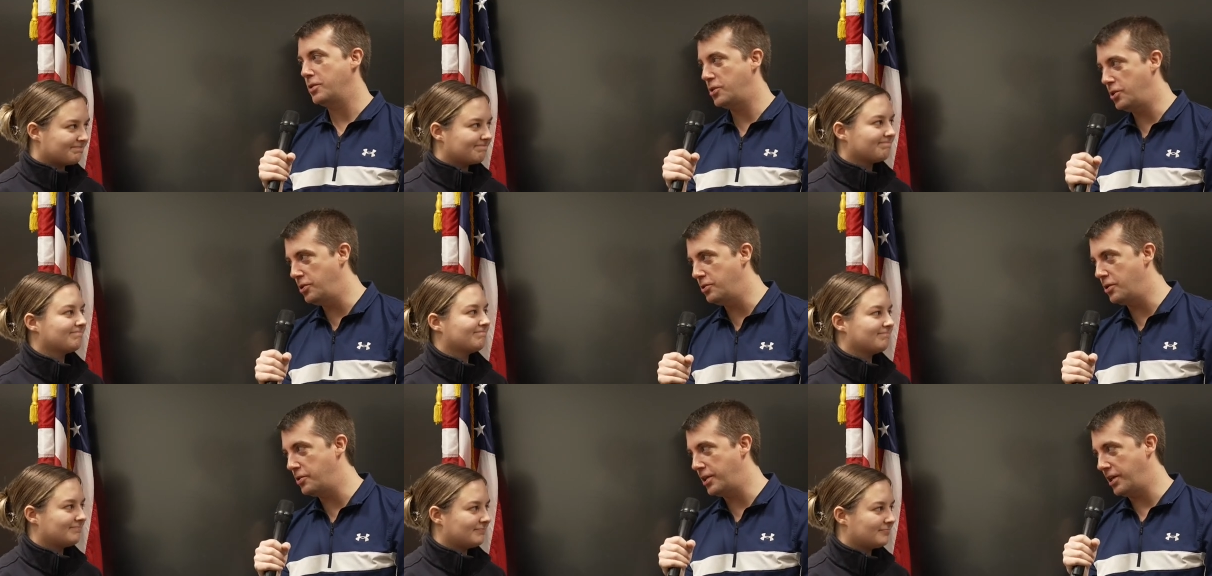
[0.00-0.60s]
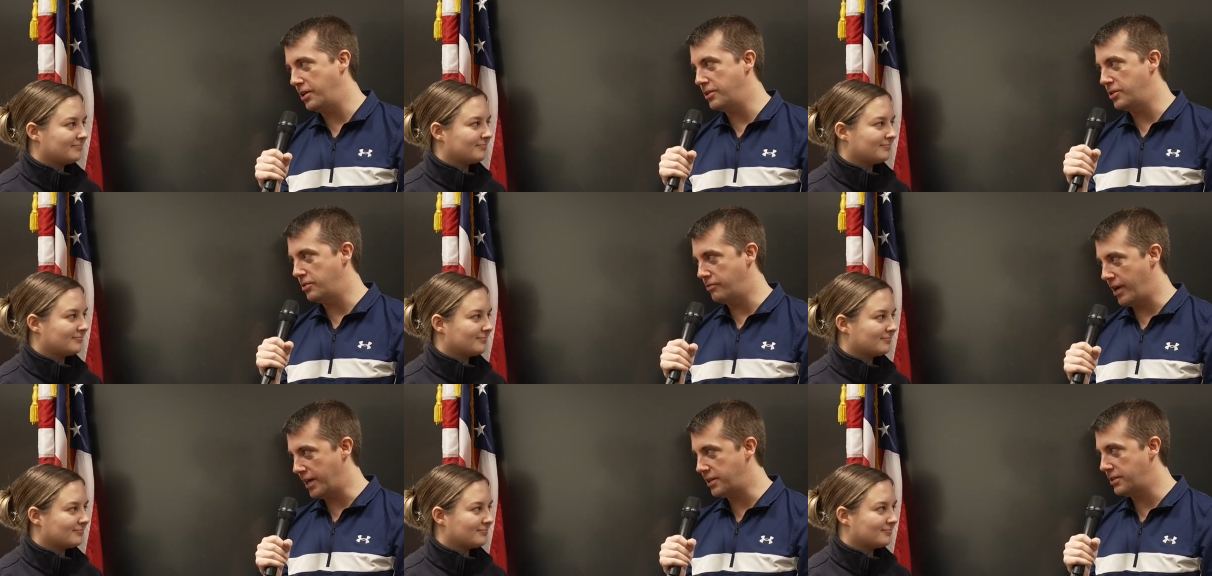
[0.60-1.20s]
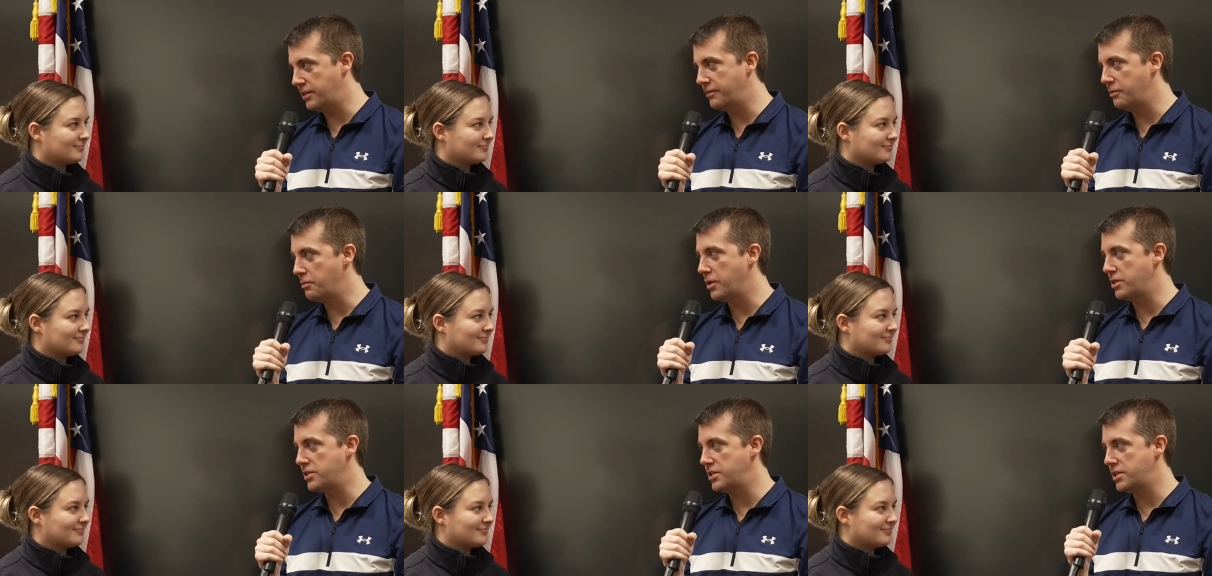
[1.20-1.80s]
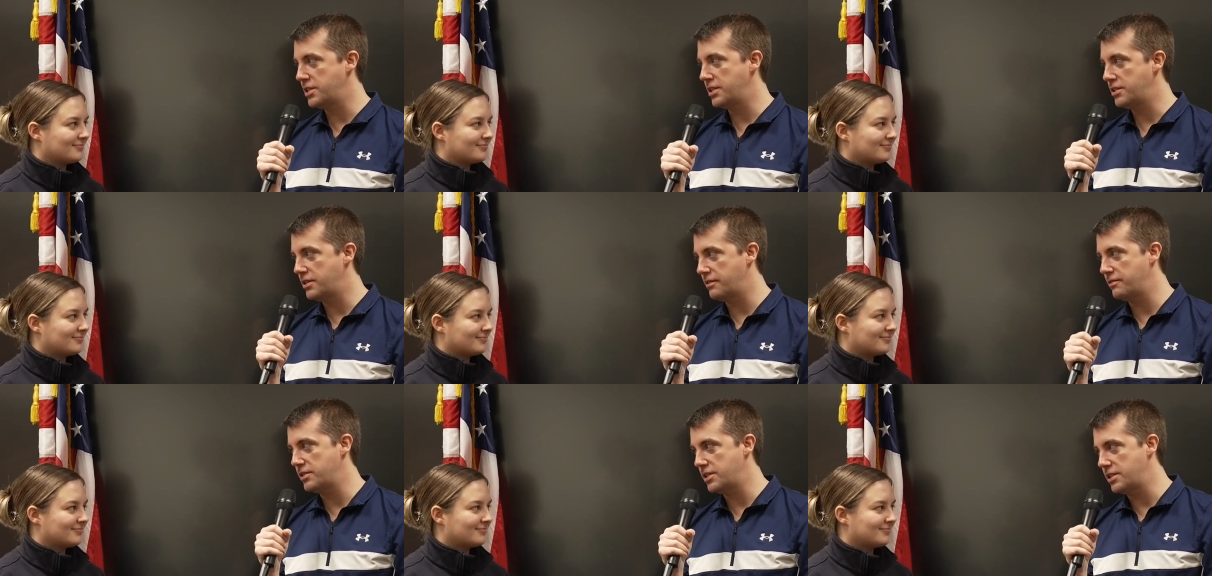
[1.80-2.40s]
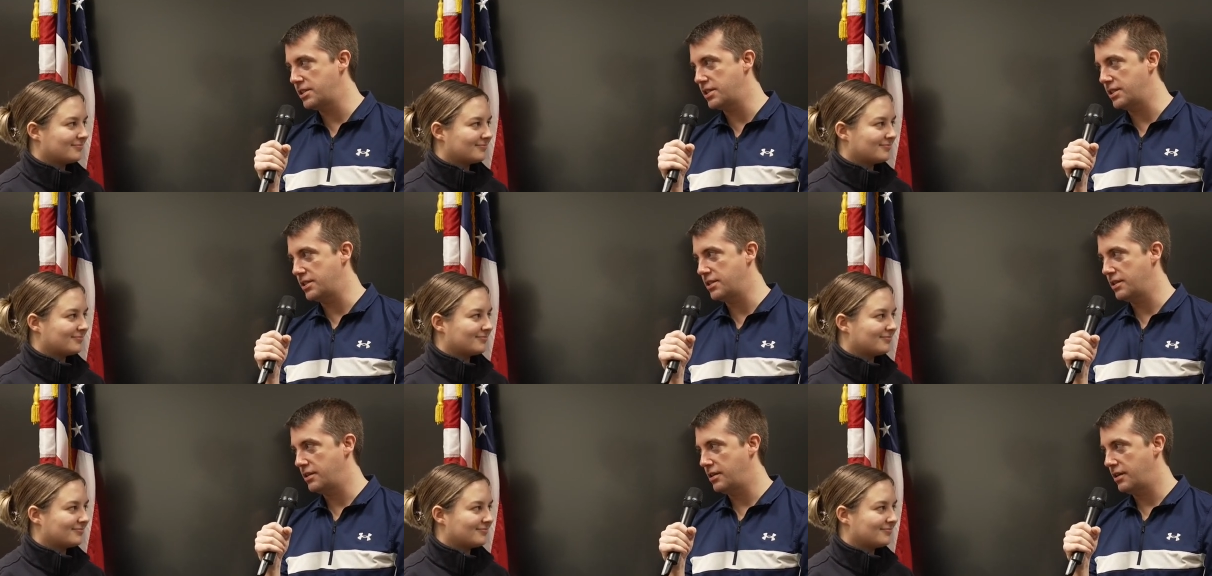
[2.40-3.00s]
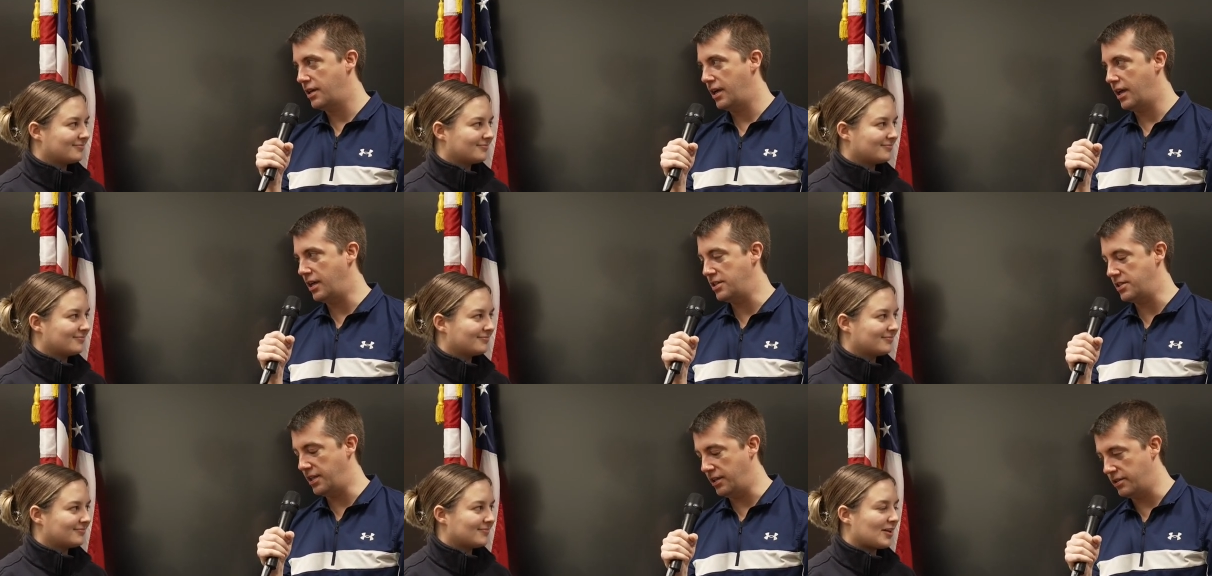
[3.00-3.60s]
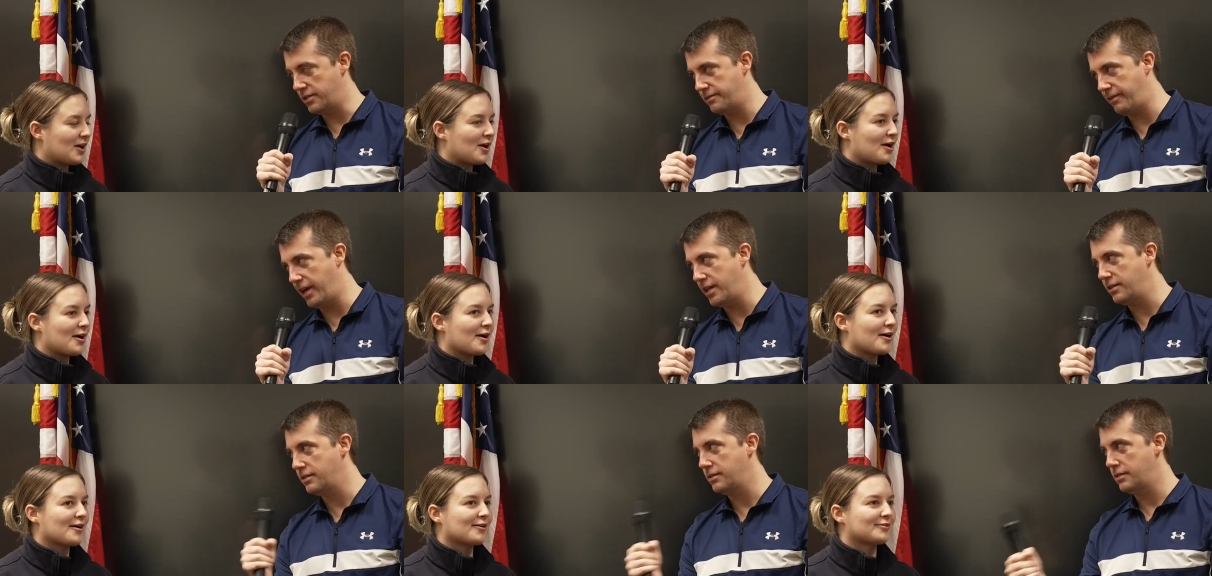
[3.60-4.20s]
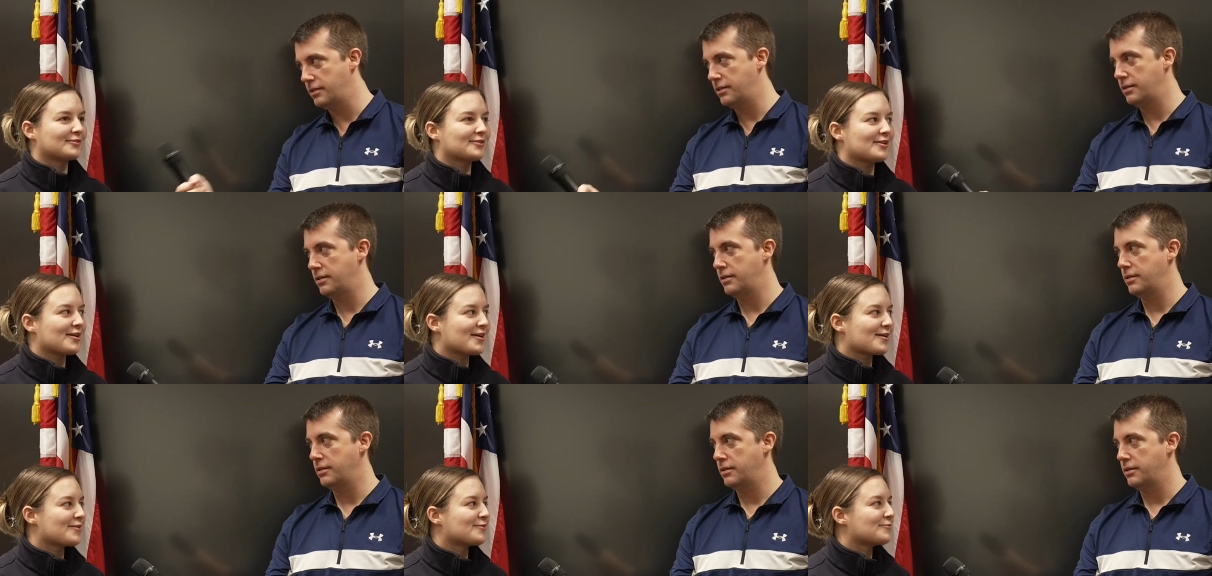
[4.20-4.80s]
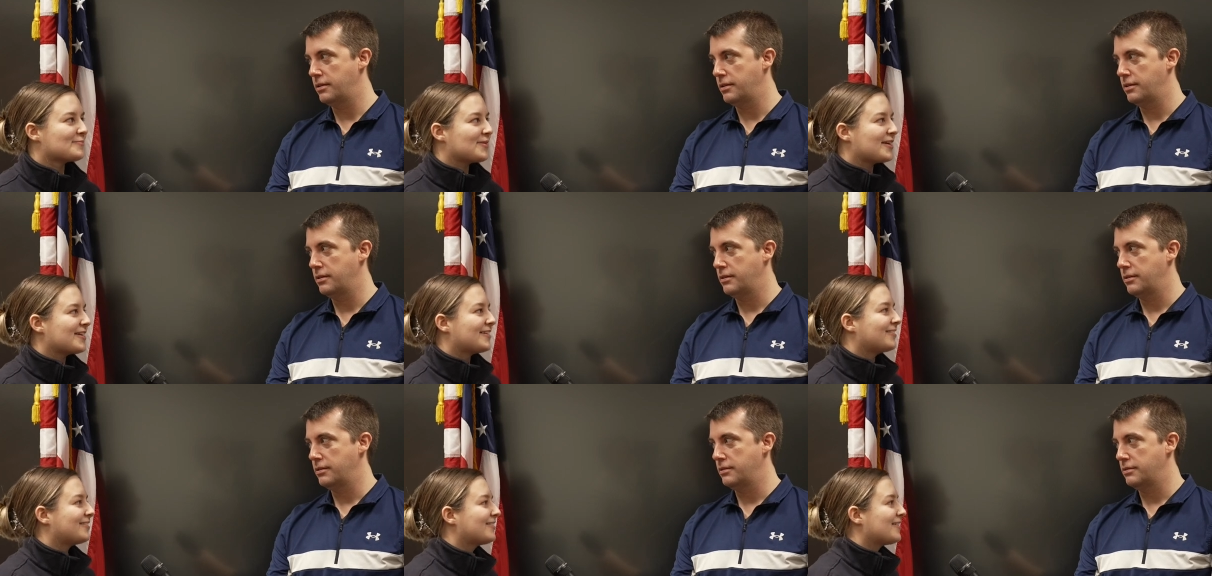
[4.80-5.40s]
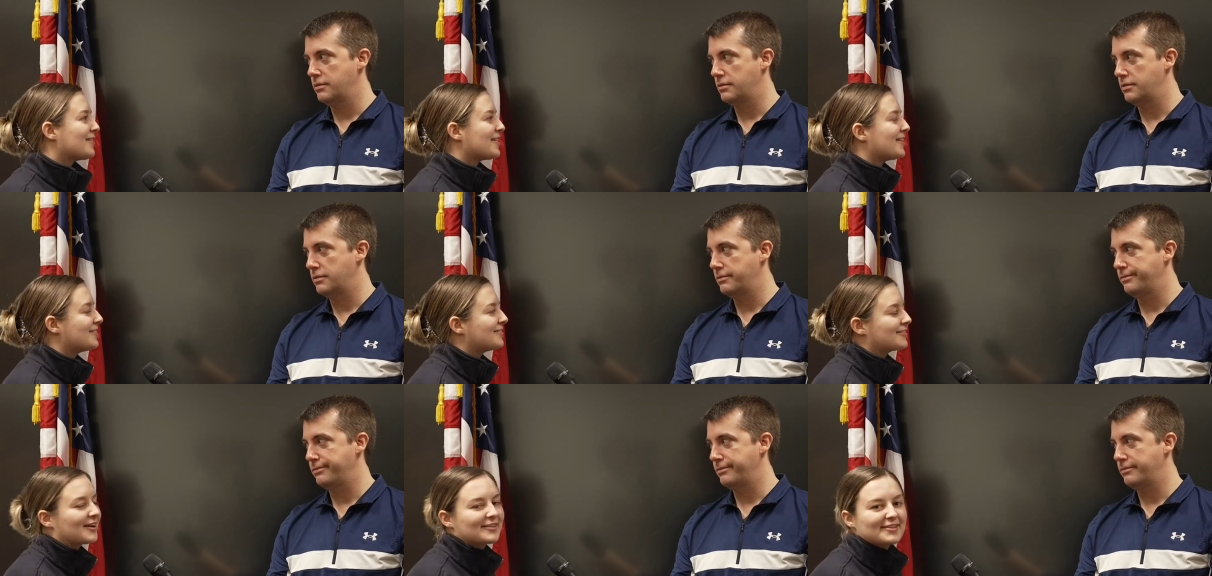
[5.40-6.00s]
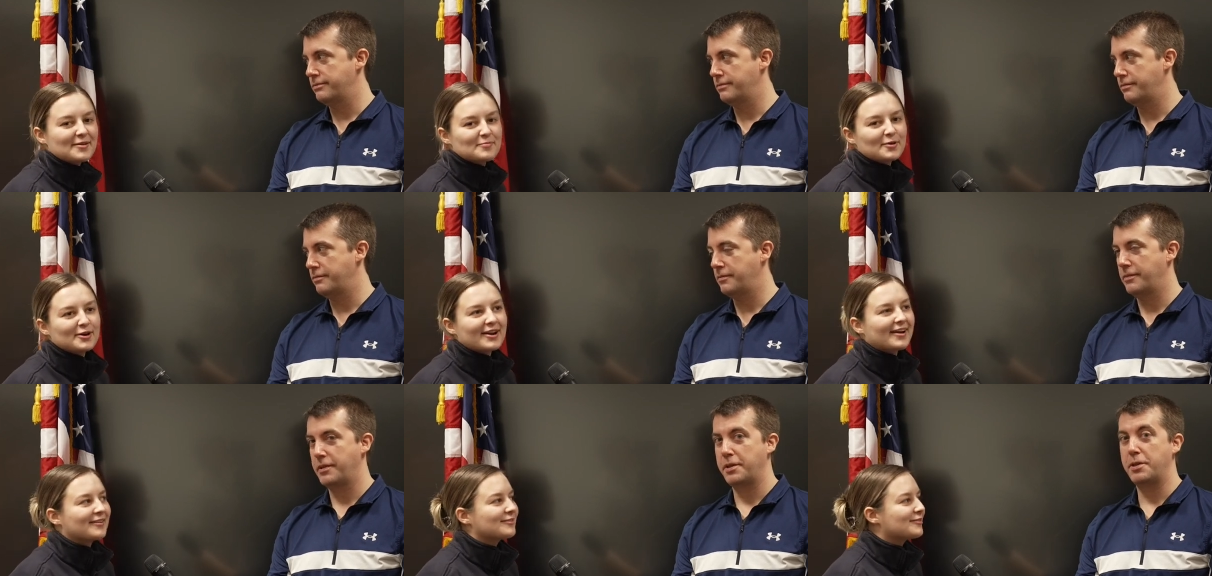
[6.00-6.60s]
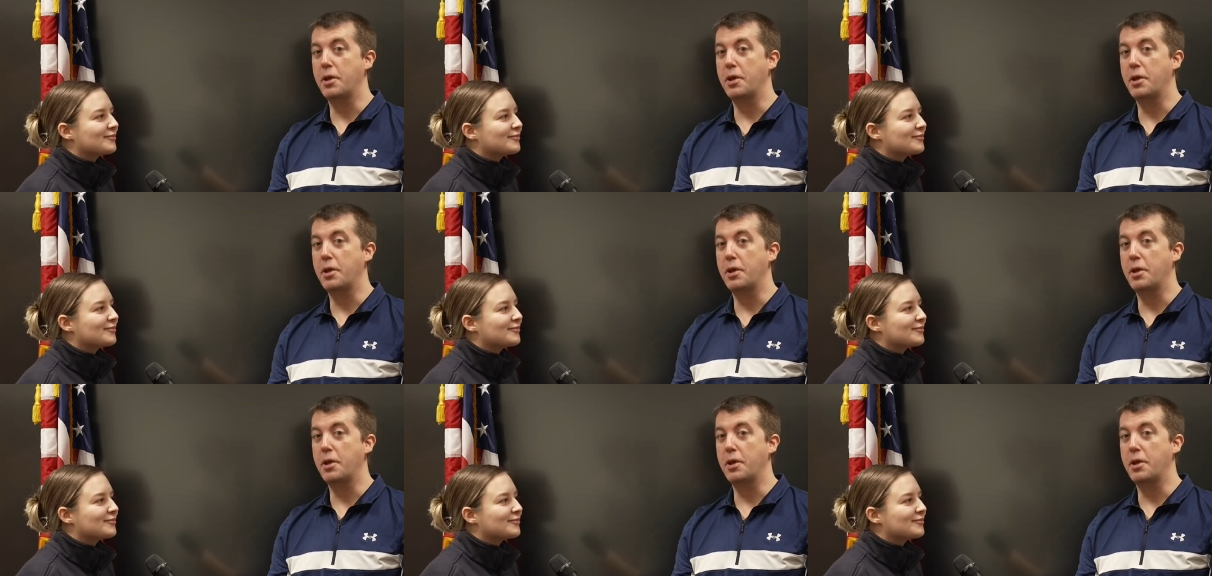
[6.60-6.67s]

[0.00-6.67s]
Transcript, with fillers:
Speaker 1: Do you know that your director of emergency services is a Steelers fan?
Speaker 2: No, man. All right, cut that part out.